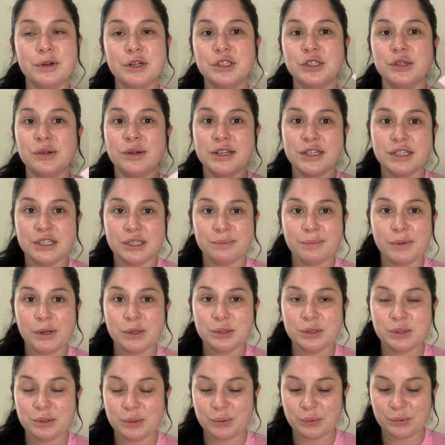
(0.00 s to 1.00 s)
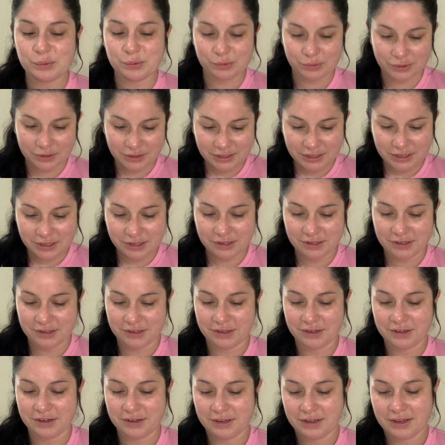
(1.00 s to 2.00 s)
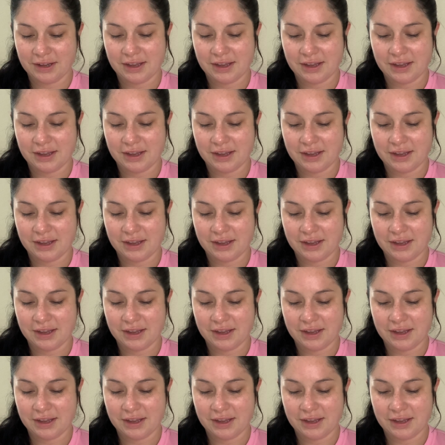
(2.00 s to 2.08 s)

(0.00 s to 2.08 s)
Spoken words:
so it smells really good.